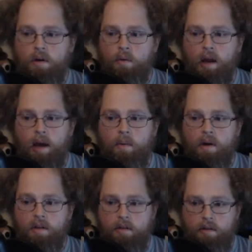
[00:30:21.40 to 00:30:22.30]
what I
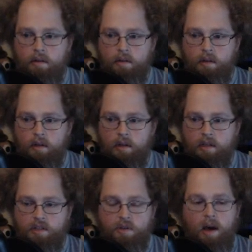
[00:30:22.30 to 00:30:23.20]
want
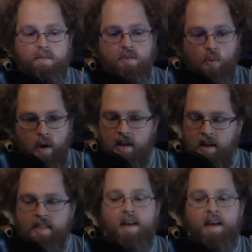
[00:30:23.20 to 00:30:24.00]
is you have to wait, and